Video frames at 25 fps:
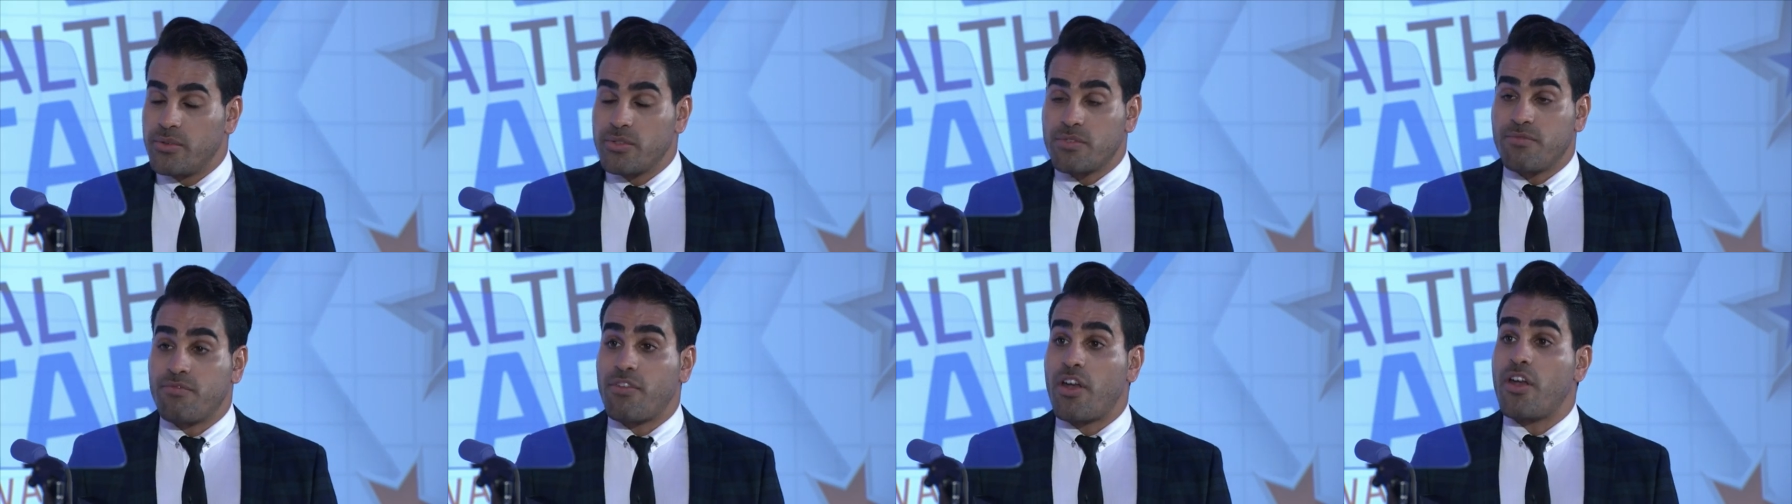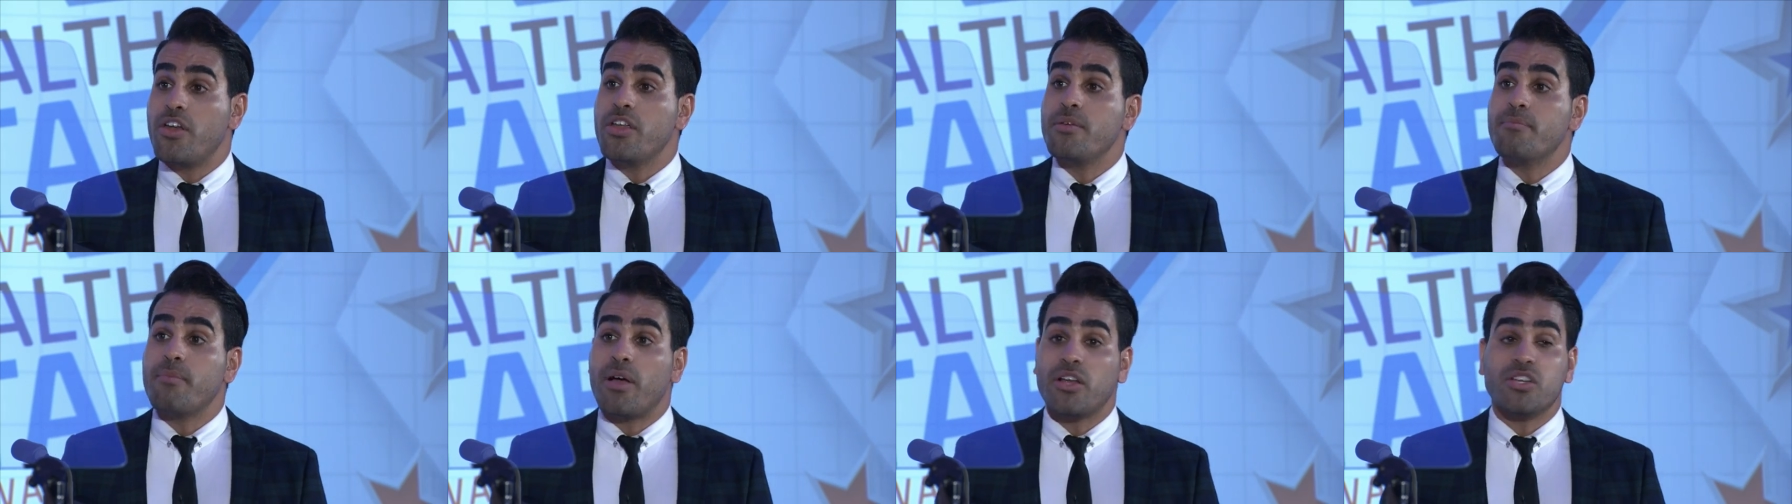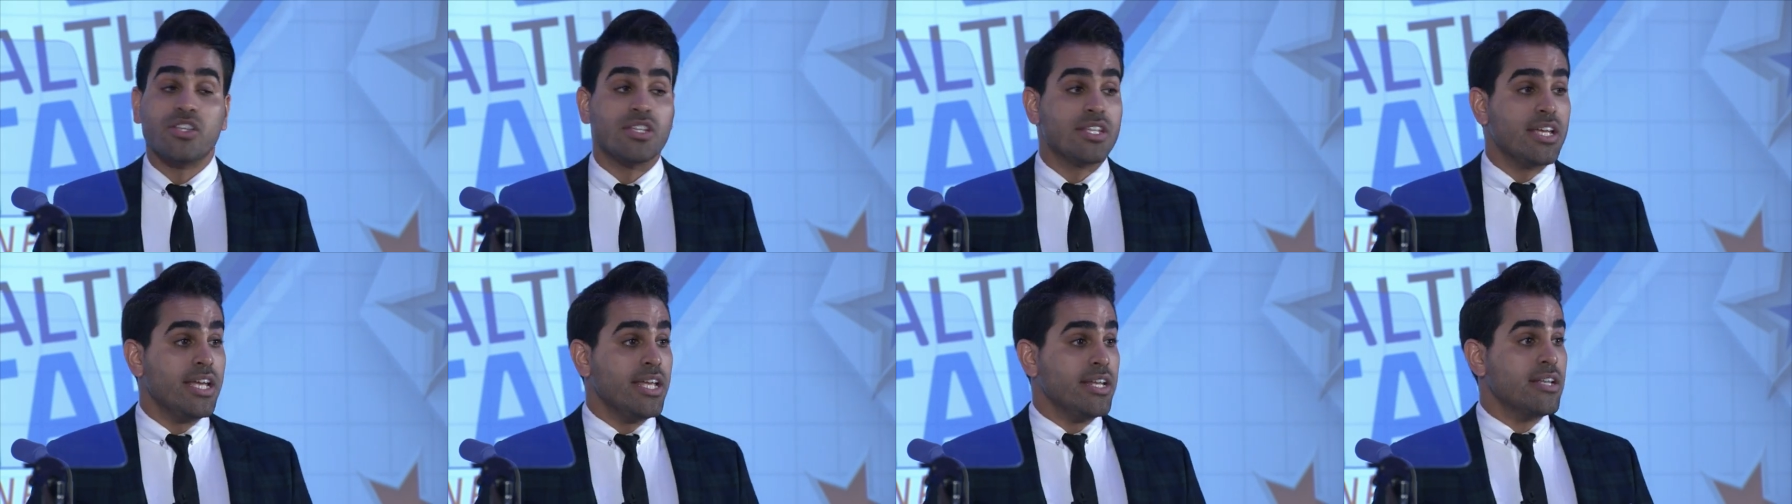It was very
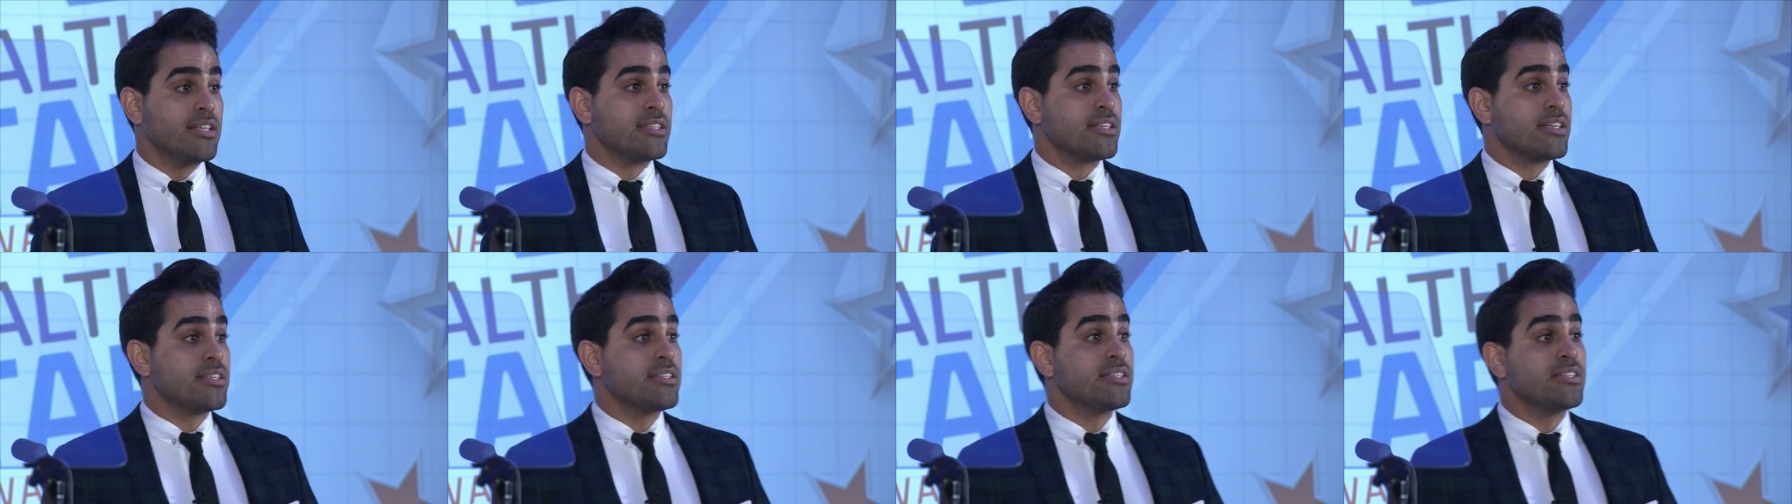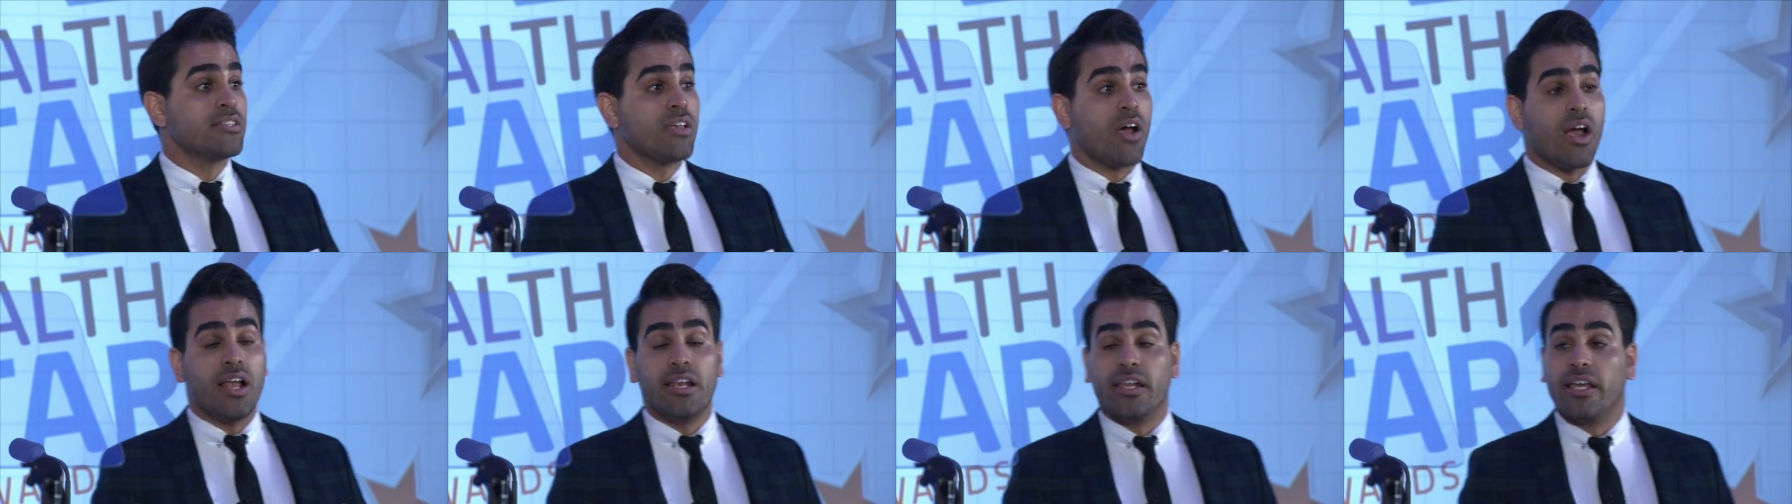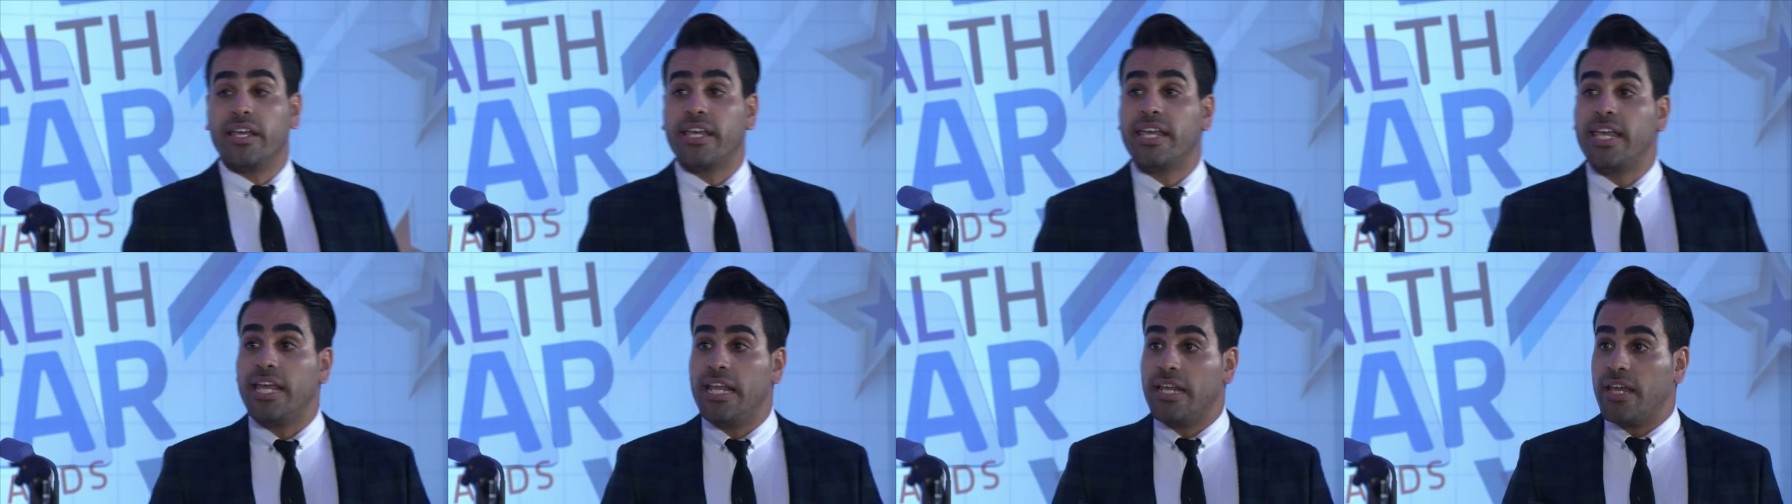much seen as a
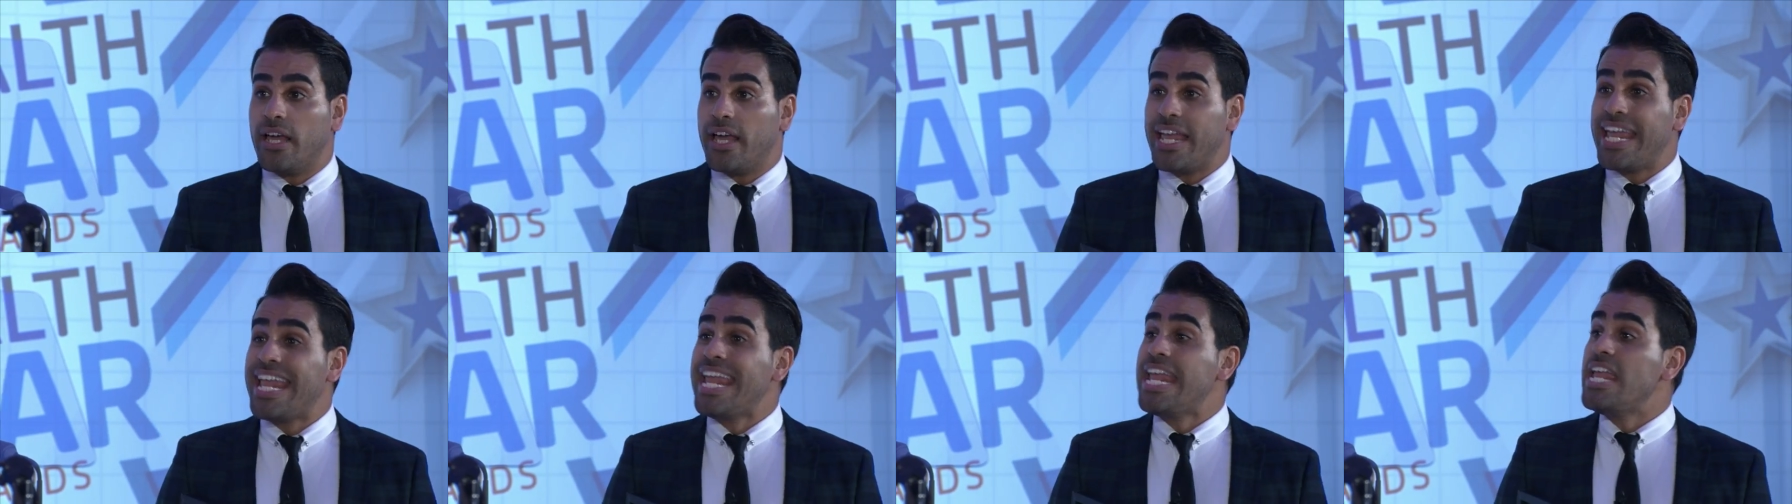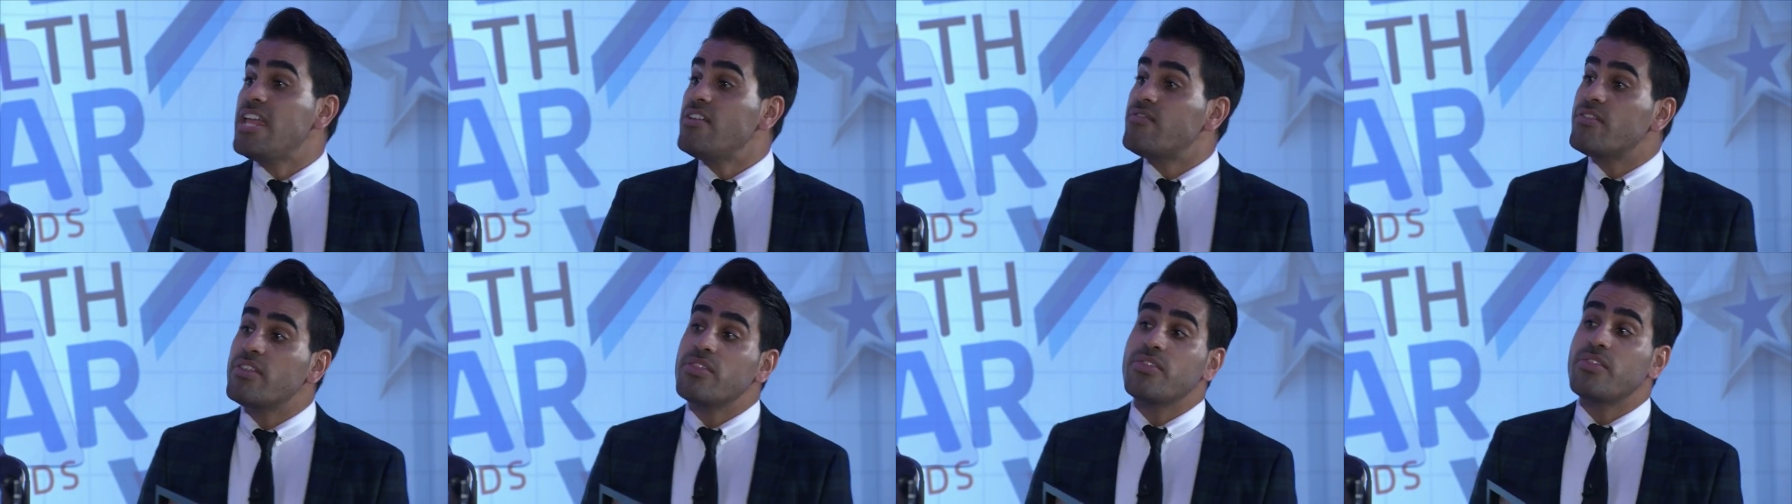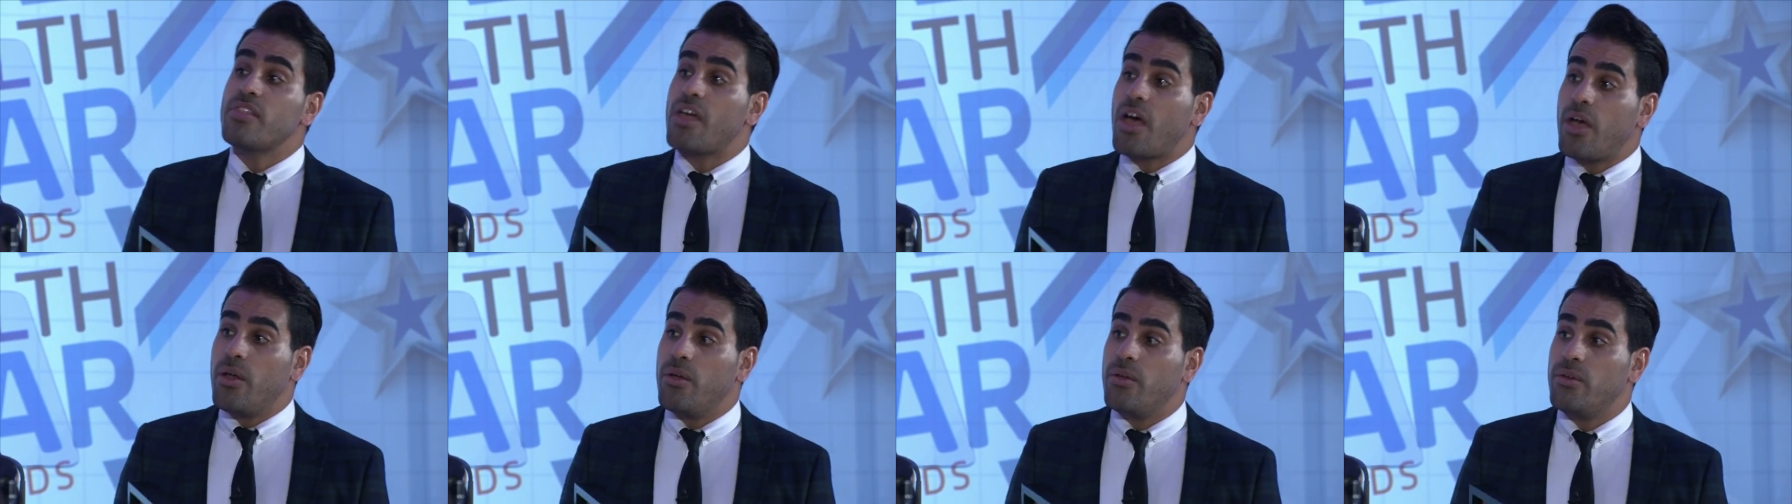silent killer,
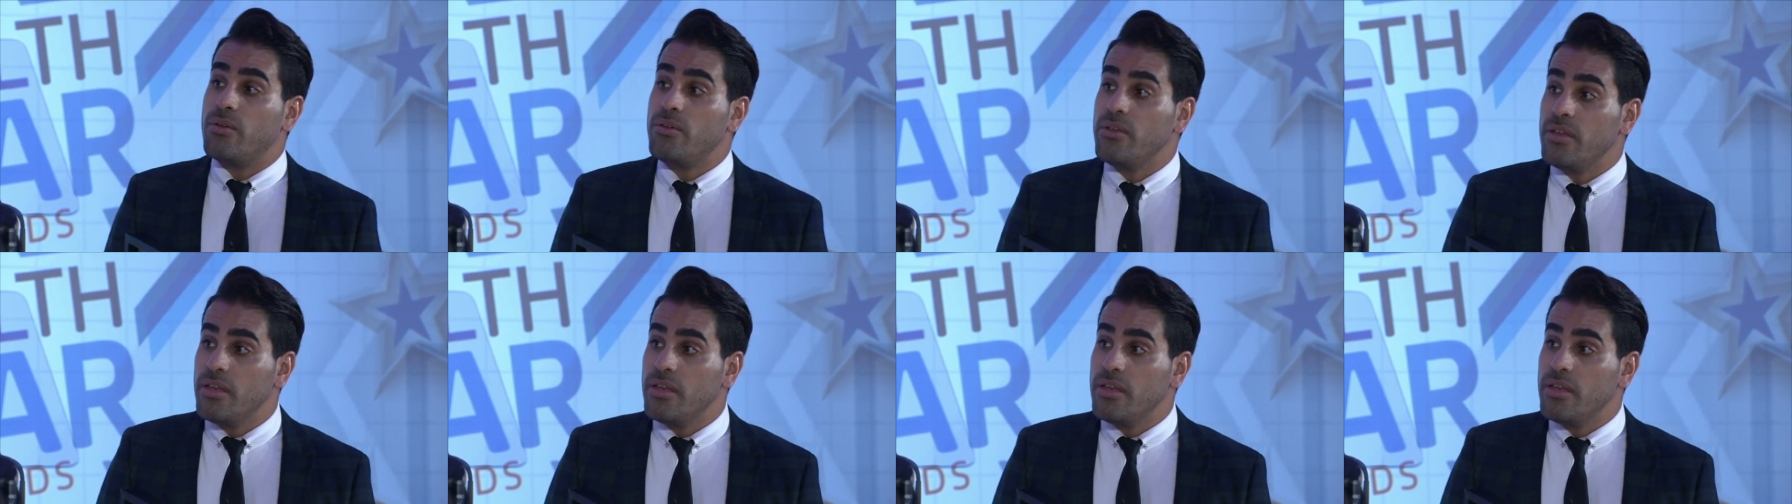even though